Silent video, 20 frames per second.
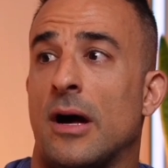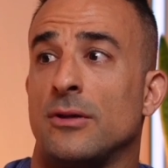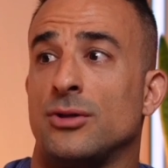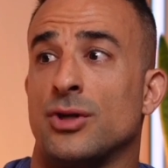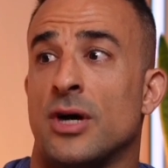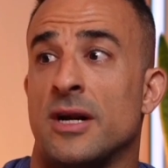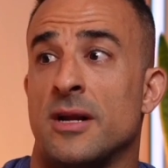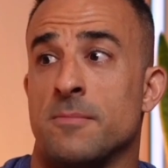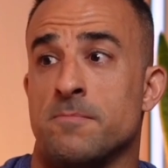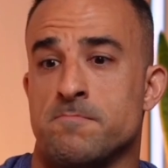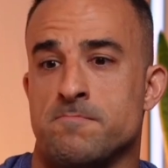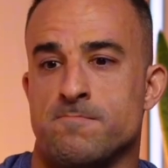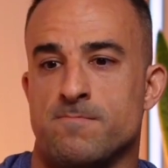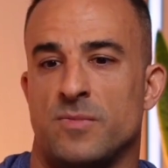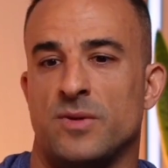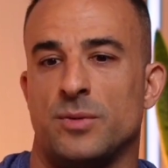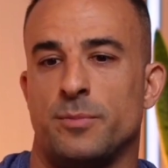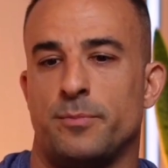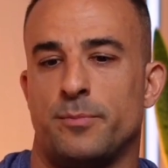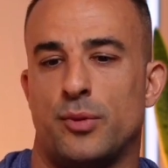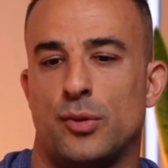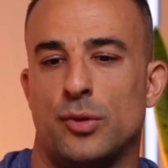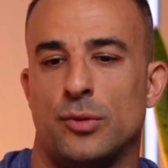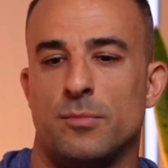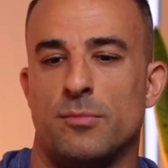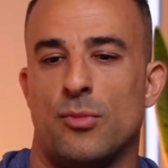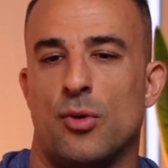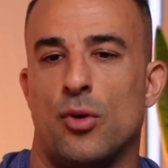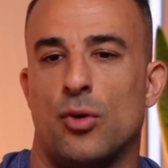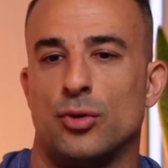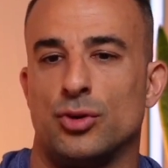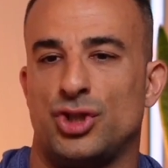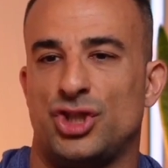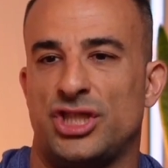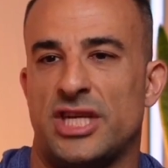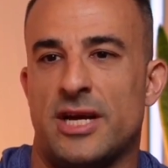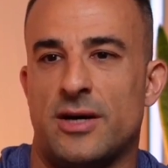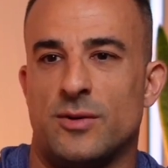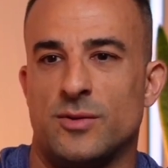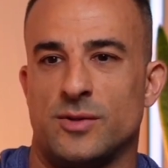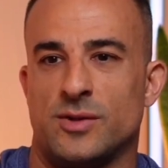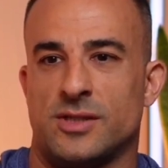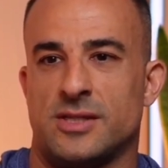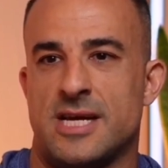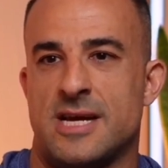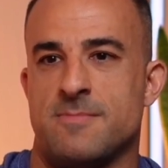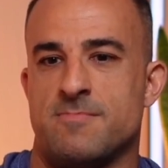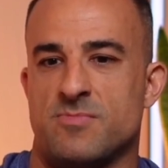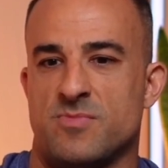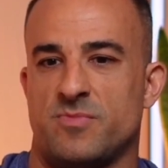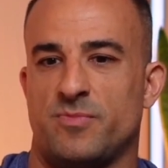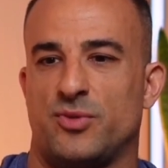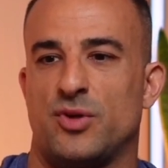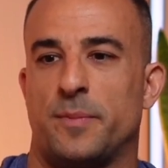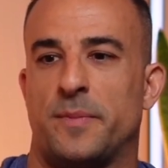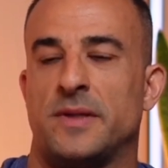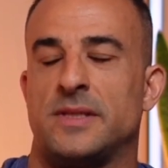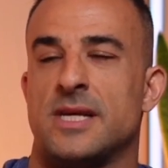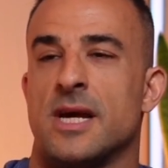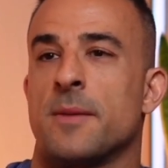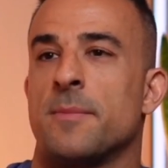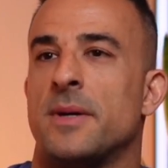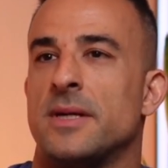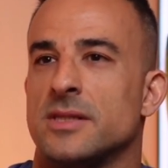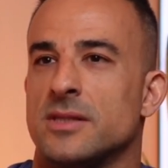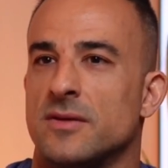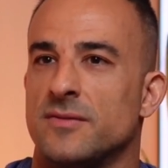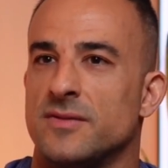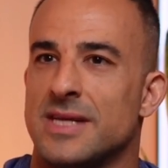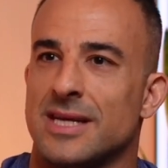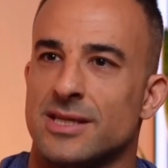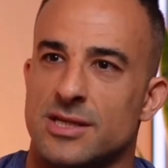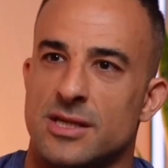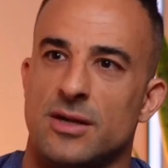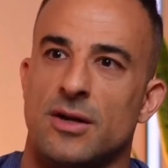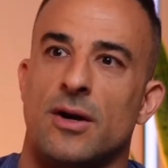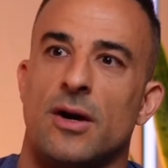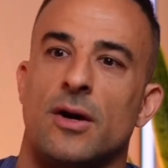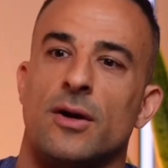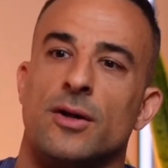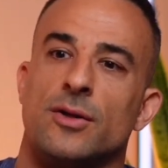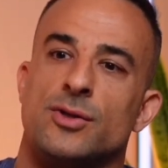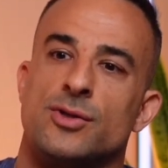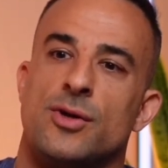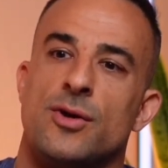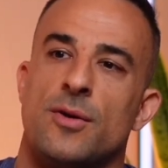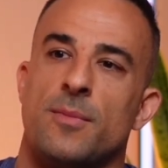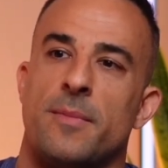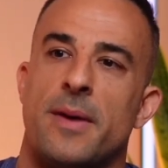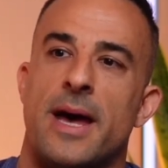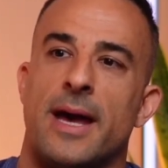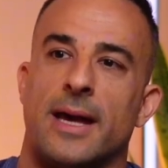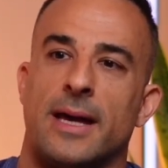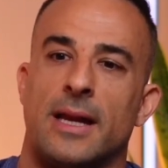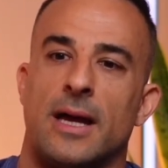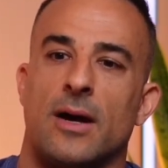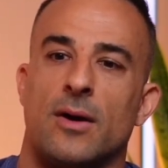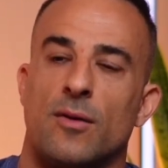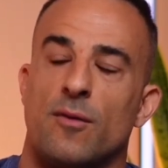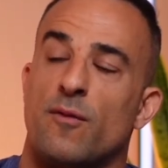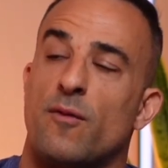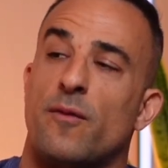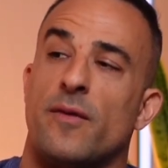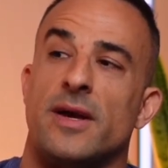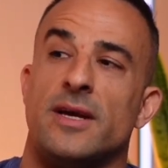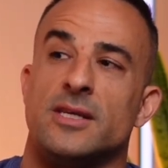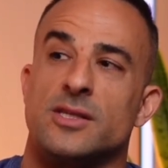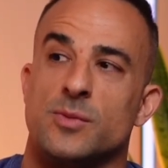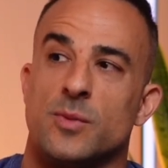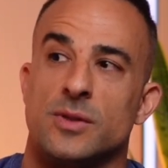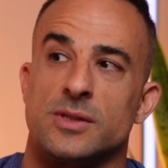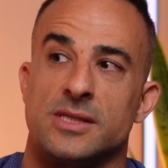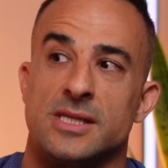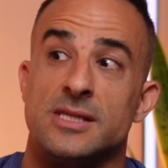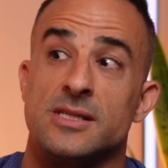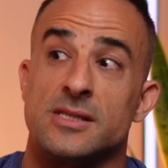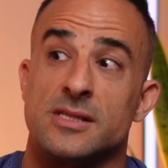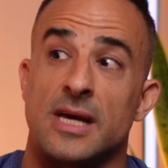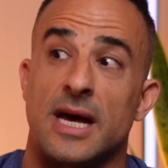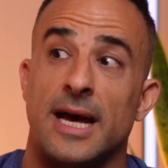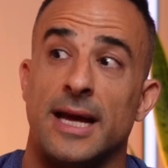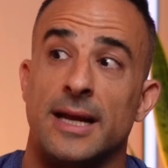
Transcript: trying to put more shells and to protect myself. It's actually, no, I got to turn back and I got to face what's inside.